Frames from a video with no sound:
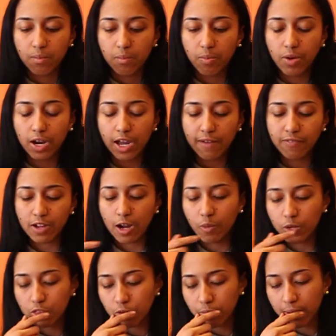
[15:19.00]
But after I
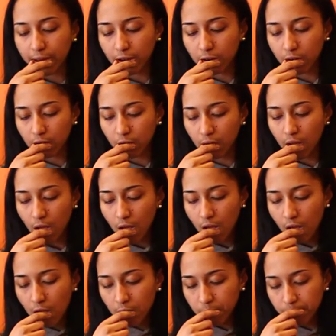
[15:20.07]
went through medical,
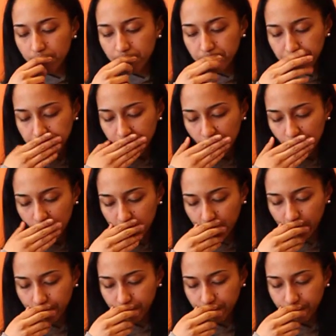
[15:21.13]
excuse
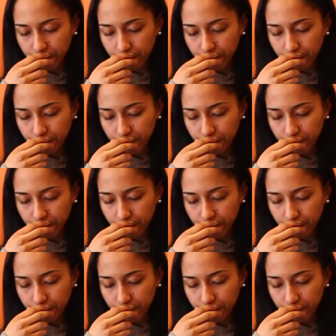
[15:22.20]
me,